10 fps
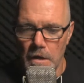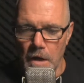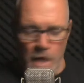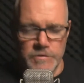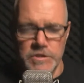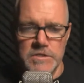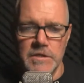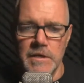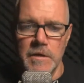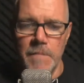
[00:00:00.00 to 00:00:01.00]
Oh, he's just an
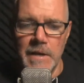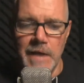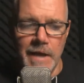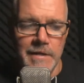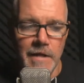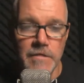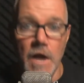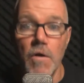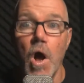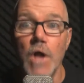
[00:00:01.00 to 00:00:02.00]
egomaniac.
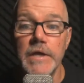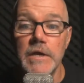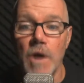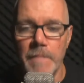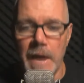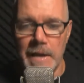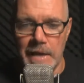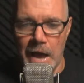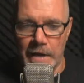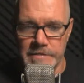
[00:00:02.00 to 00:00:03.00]
They're all
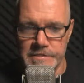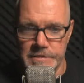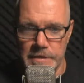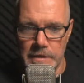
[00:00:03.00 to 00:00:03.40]
egomaniacs.